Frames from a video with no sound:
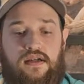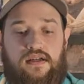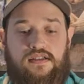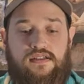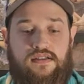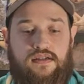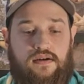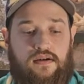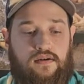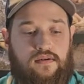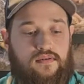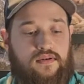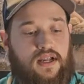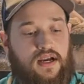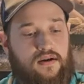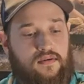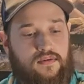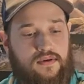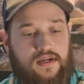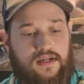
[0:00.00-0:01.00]
So
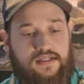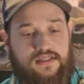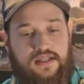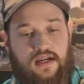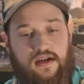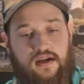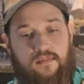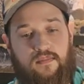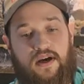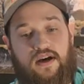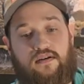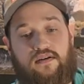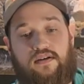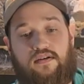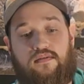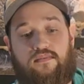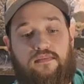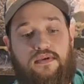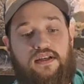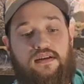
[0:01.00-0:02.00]
now we're going to talk about
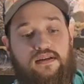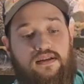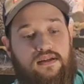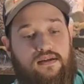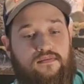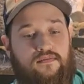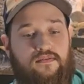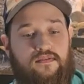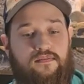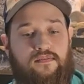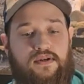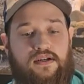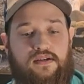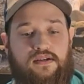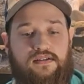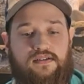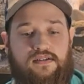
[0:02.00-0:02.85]
humidity for bearded